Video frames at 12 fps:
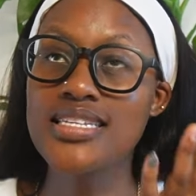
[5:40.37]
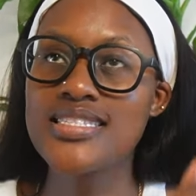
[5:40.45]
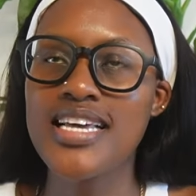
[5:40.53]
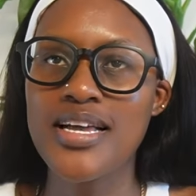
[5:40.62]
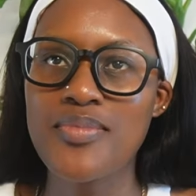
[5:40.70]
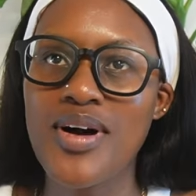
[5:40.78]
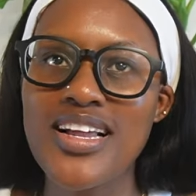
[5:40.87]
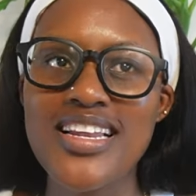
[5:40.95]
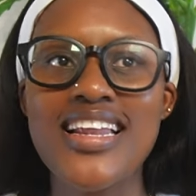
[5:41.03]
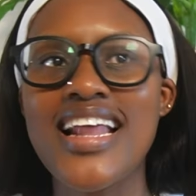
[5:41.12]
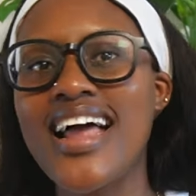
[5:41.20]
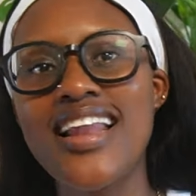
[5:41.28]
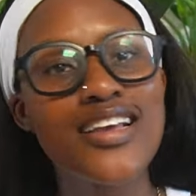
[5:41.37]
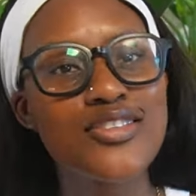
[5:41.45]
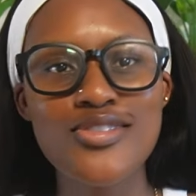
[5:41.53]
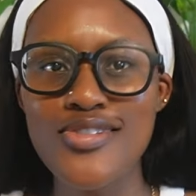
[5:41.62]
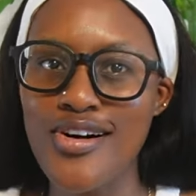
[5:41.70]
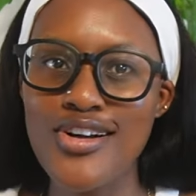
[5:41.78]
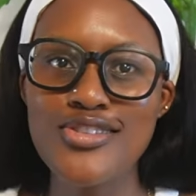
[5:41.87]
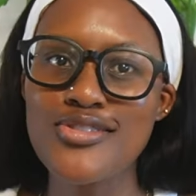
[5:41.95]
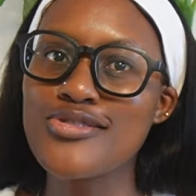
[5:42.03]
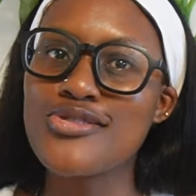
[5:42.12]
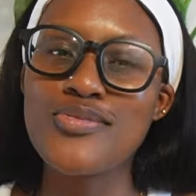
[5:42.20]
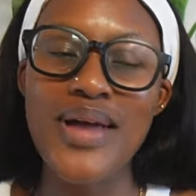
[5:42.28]
take part in, I like to go on
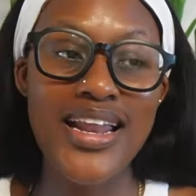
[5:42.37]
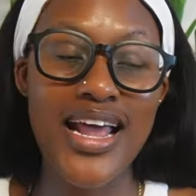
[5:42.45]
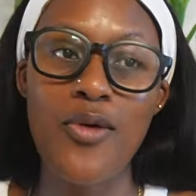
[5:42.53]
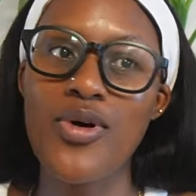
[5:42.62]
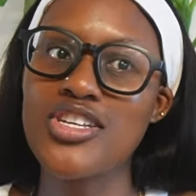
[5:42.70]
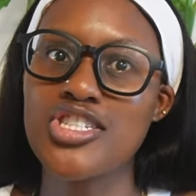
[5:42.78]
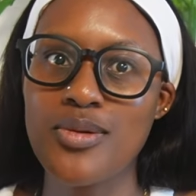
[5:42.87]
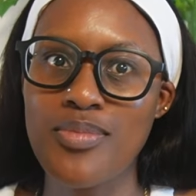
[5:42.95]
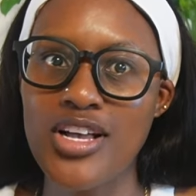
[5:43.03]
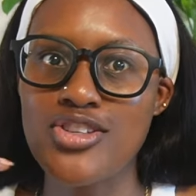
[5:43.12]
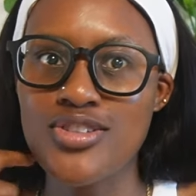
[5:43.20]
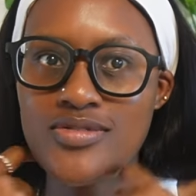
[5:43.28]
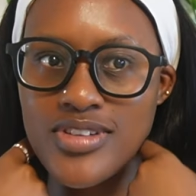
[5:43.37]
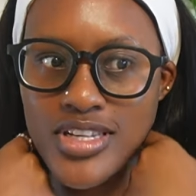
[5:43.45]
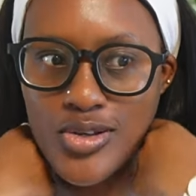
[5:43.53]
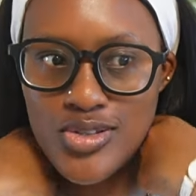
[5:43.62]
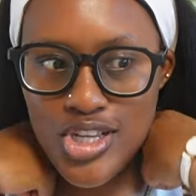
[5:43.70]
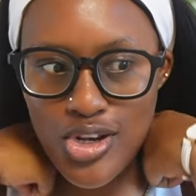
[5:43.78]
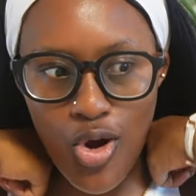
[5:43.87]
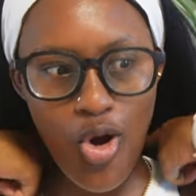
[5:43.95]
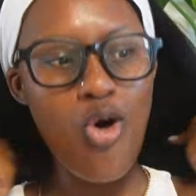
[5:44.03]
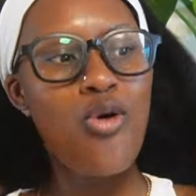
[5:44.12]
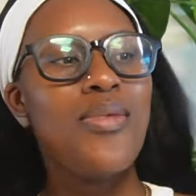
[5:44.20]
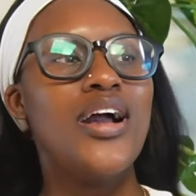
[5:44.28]
YouTube and I watched a bunch of videos, and
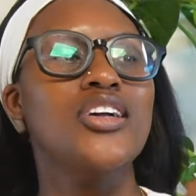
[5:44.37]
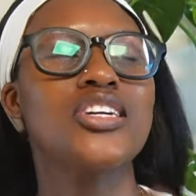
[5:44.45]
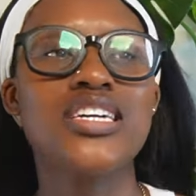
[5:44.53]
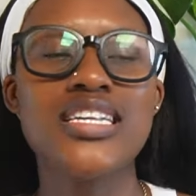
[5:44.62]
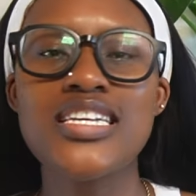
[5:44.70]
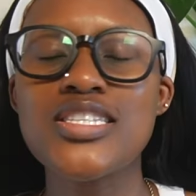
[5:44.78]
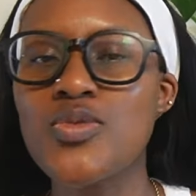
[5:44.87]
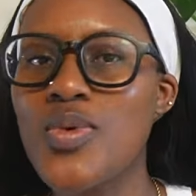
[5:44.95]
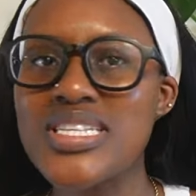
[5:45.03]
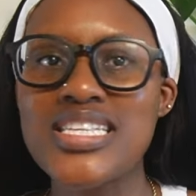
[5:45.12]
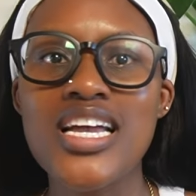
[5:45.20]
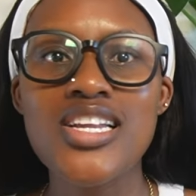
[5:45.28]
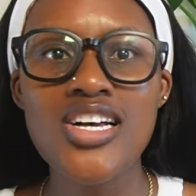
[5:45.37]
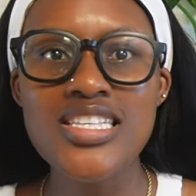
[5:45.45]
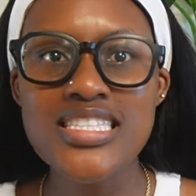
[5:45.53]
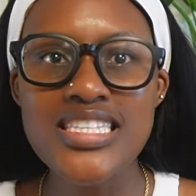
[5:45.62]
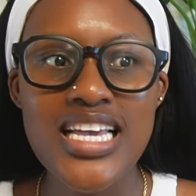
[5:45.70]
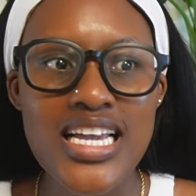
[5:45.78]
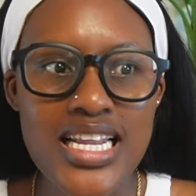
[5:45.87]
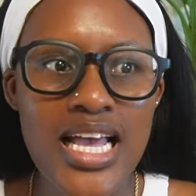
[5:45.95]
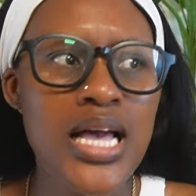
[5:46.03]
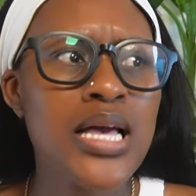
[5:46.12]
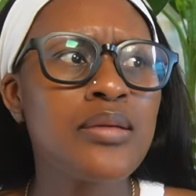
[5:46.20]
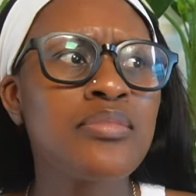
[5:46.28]
oh my goodness, was I not scared,
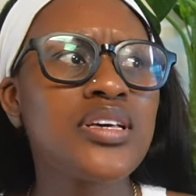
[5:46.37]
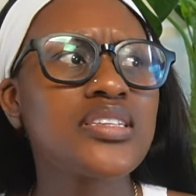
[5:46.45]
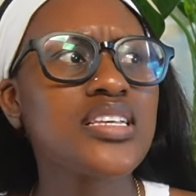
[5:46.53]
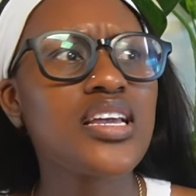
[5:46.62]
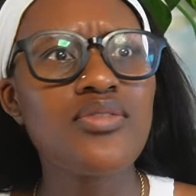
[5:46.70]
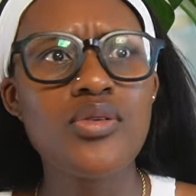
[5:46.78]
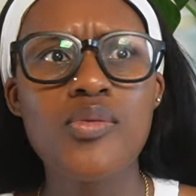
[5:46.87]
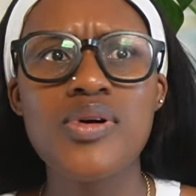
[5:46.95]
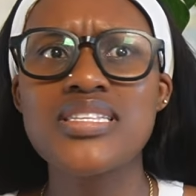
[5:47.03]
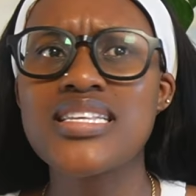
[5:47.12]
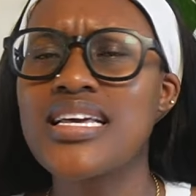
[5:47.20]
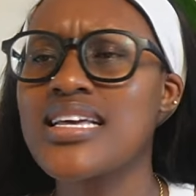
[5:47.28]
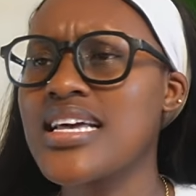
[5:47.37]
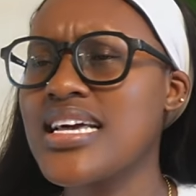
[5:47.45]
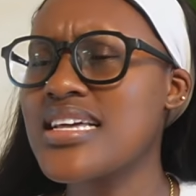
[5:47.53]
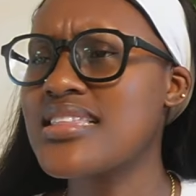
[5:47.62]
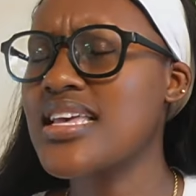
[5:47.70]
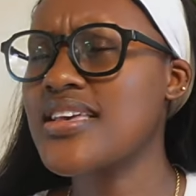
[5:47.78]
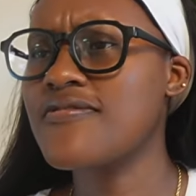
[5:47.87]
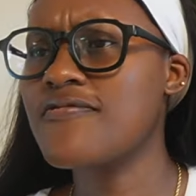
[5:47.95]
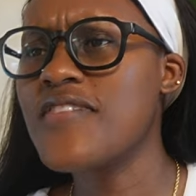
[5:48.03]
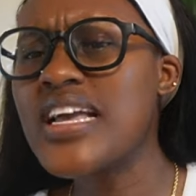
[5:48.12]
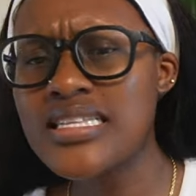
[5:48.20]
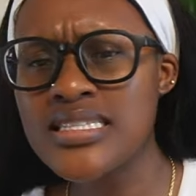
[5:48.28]
because everyone was like, they
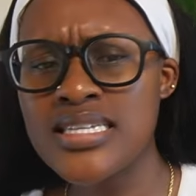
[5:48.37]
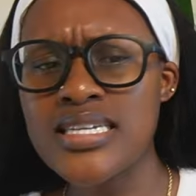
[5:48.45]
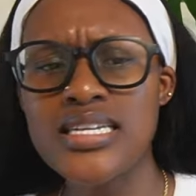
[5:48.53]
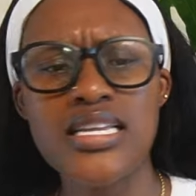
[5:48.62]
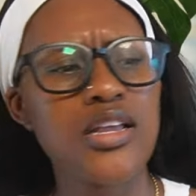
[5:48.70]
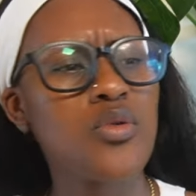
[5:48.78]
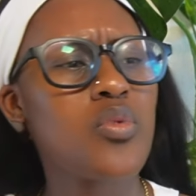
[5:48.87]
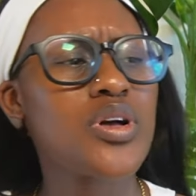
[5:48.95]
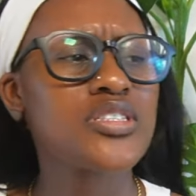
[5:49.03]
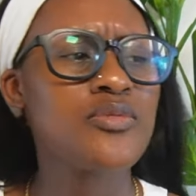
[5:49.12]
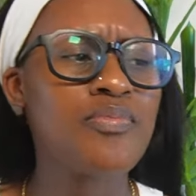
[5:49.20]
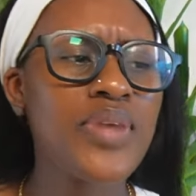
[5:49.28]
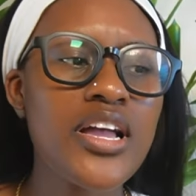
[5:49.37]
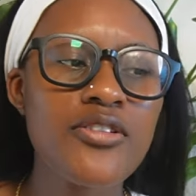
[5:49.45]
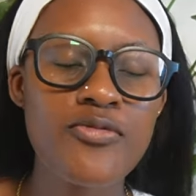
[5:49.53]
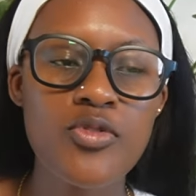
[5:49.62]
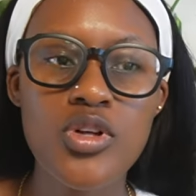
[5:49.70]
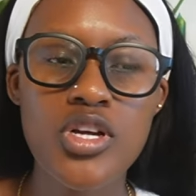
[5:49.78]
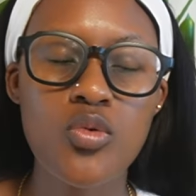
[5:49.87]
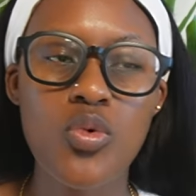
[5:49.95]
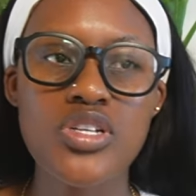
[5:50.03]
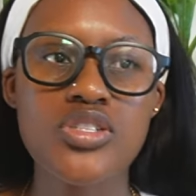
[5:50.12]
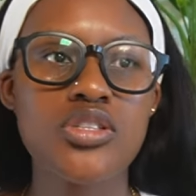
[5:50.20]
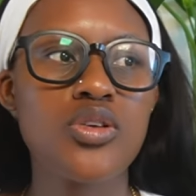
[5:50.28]
fainted, it was painful, it
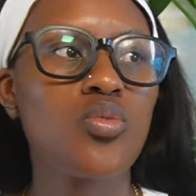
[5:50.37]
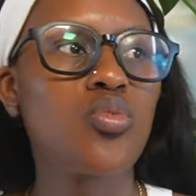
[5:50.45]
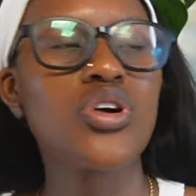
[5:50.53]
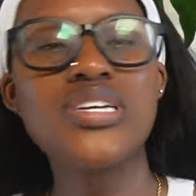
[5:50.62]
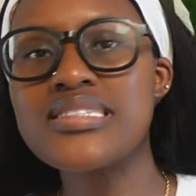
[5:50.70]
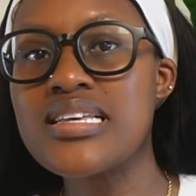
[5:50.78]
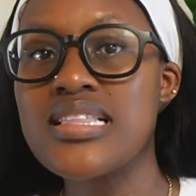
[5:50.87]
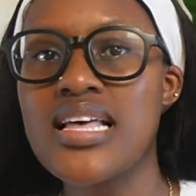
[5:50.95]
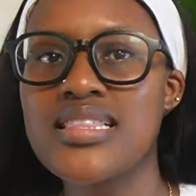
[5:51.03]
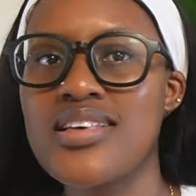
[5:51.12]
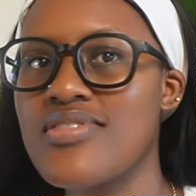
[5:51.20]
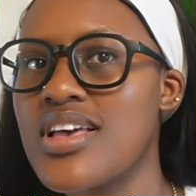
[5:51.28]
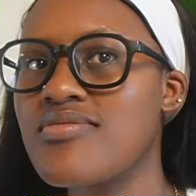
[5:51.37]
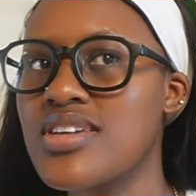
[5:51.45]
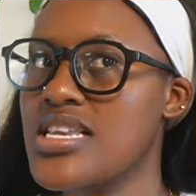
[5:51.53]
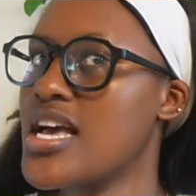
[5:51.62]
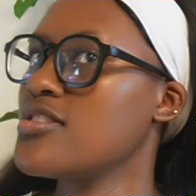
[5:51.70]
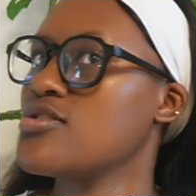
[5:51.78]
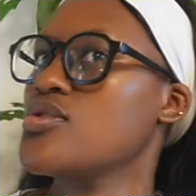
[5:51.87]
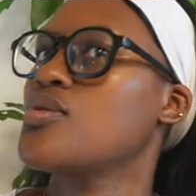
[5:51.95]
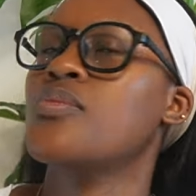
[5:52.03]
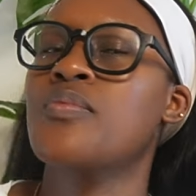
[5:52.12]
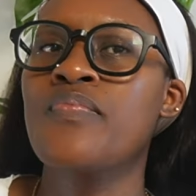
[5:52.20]
was the worst thing that they've ever done. So